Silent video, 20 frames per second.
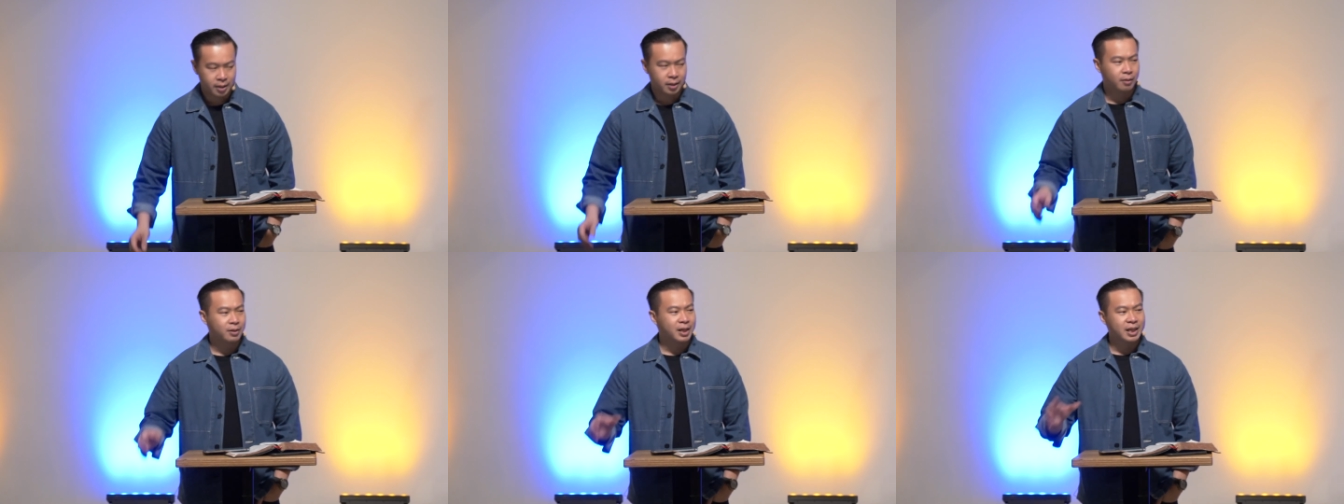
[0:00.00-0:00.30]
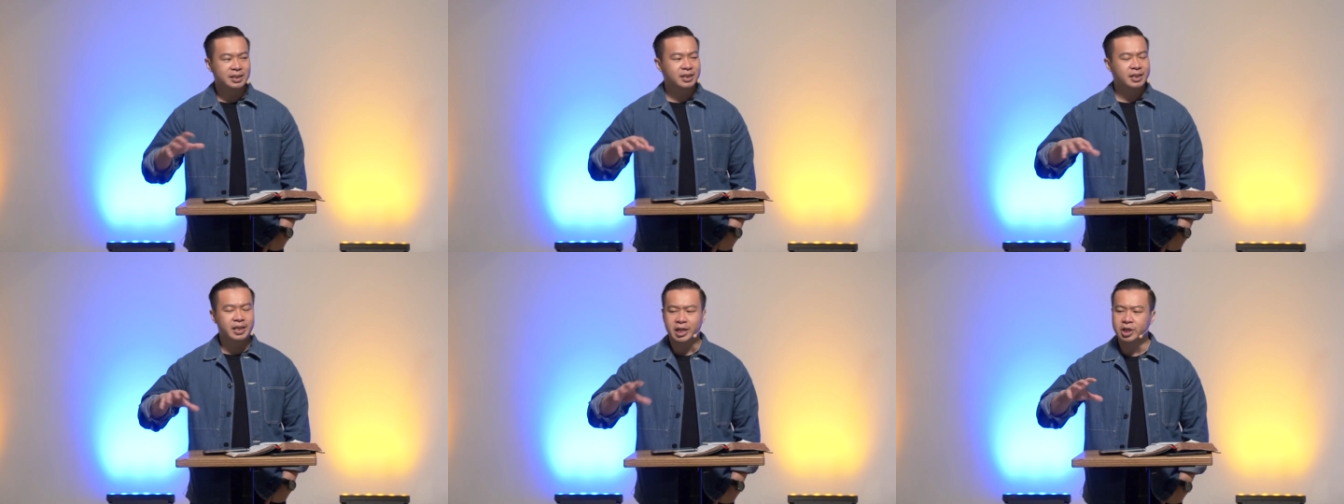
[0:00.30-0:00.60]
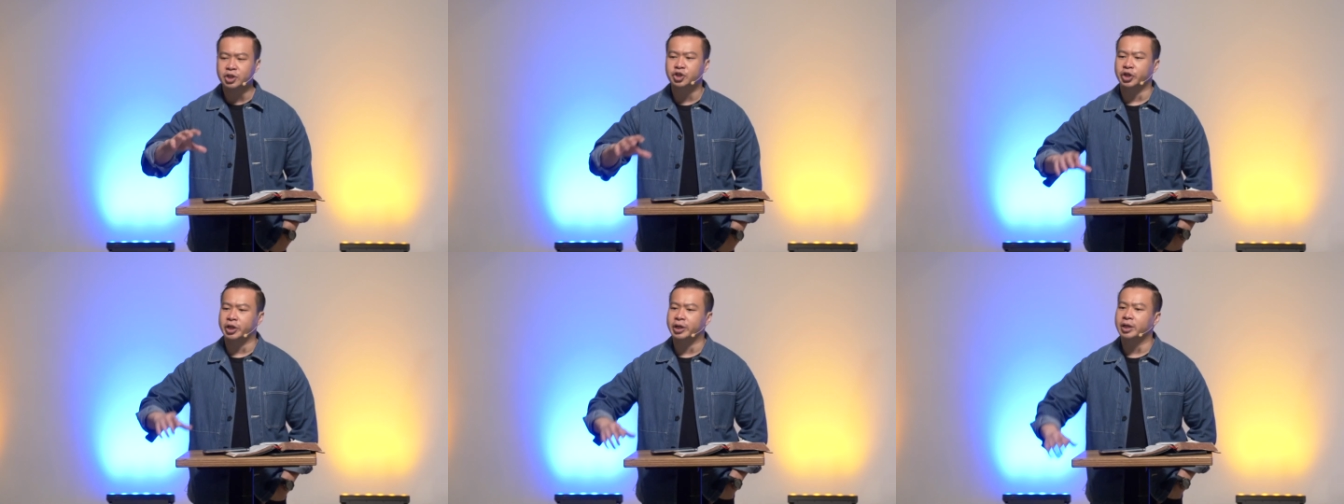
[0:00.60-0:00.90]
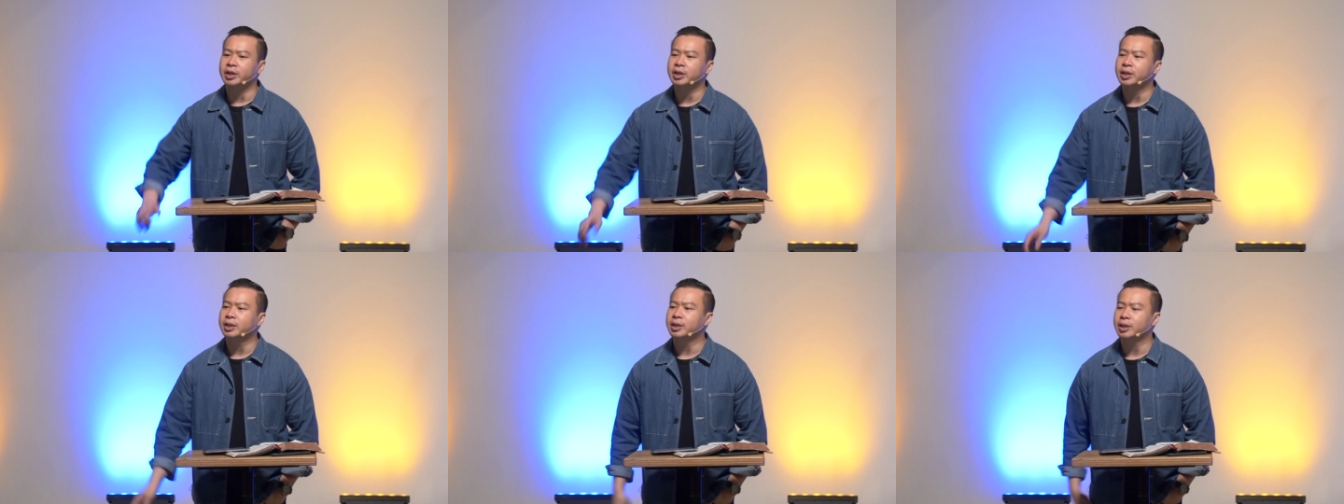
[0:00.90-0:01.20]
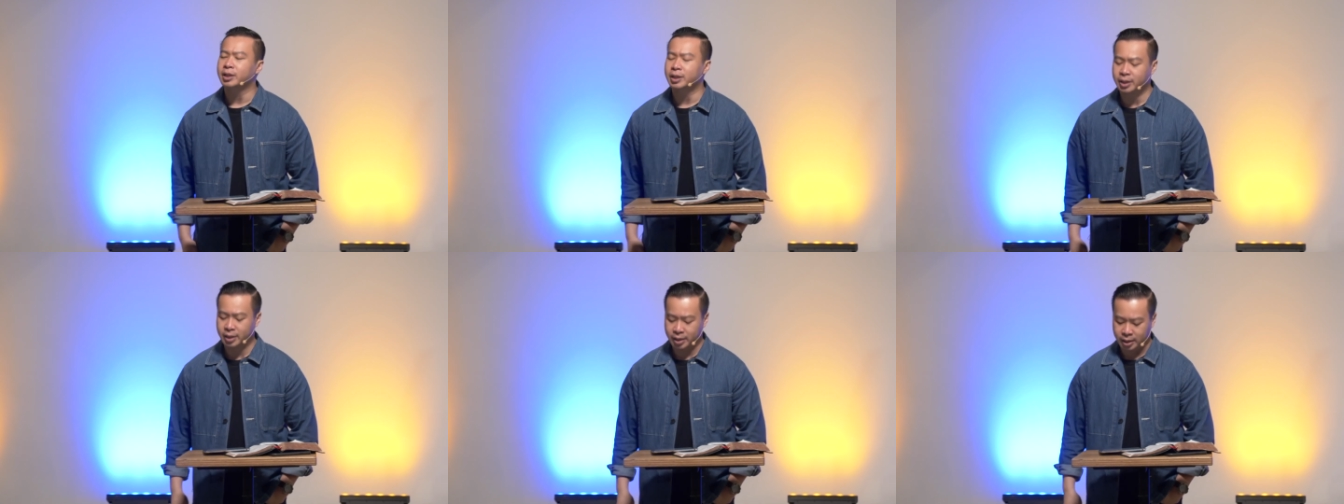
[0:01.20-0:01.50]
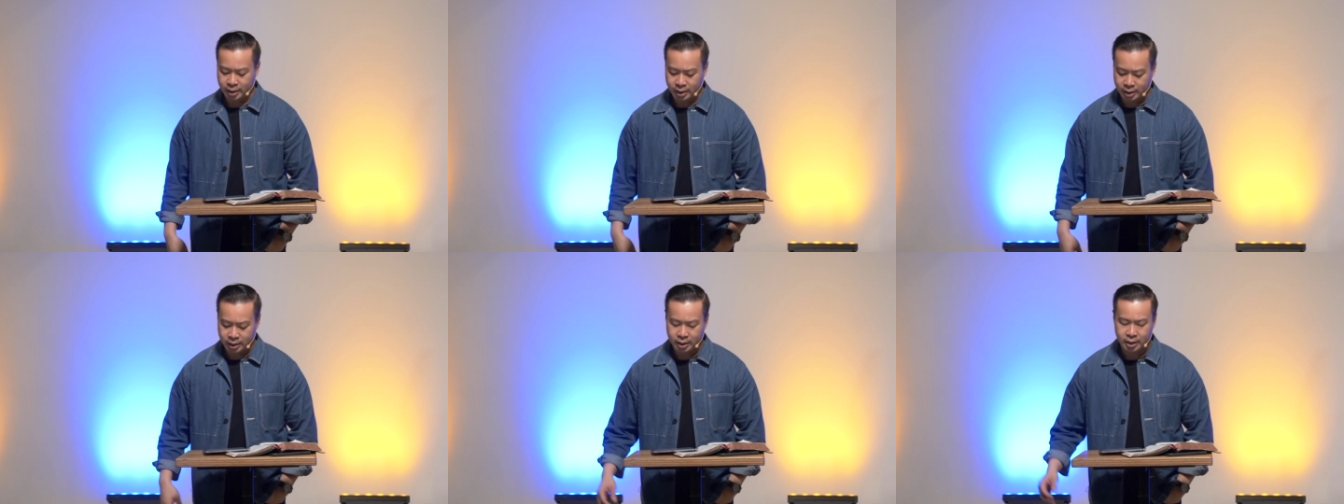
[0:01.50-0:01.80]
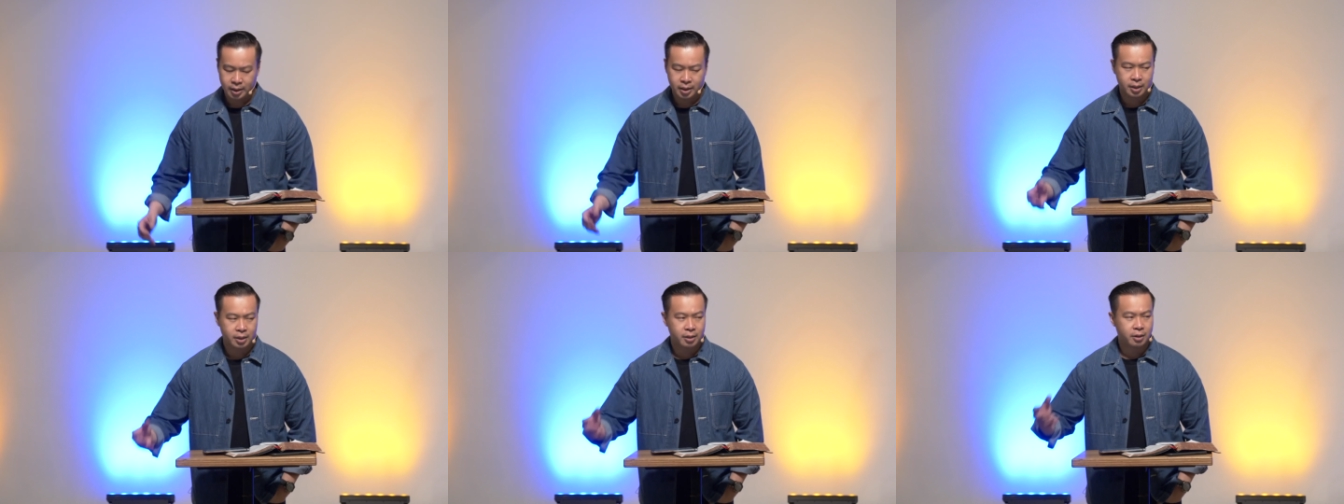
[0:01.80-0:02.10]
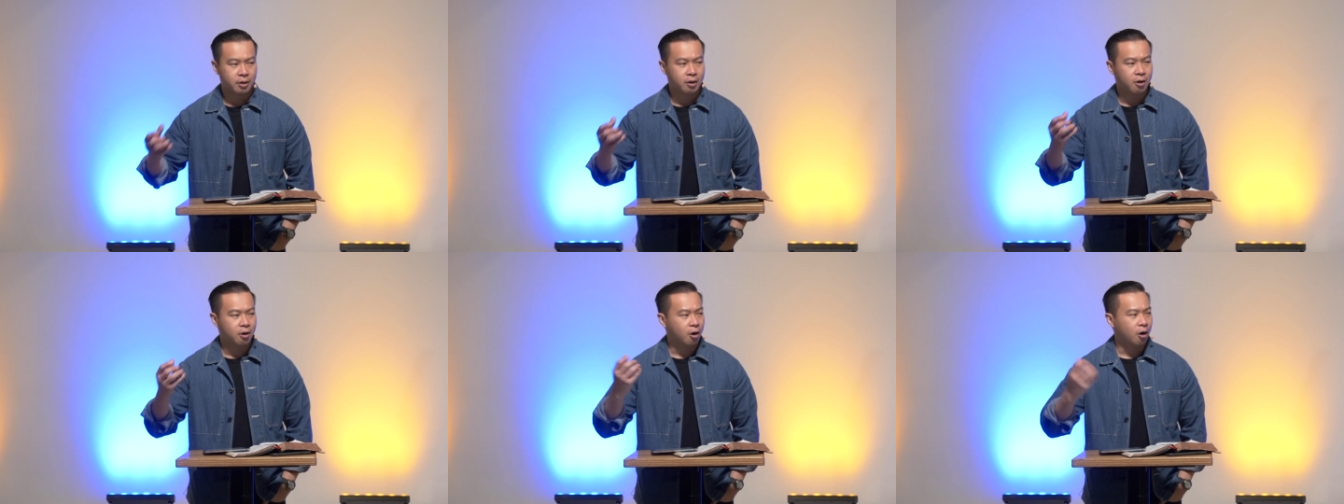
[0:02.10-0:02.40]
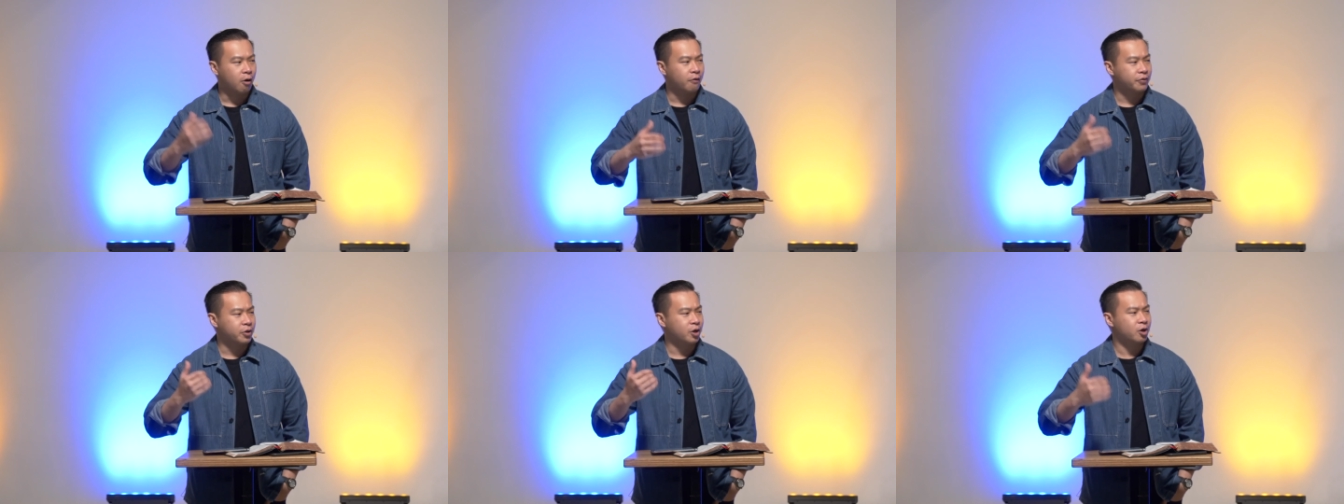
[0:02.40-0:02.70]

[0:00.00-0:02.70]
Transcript: Now, this teaching of,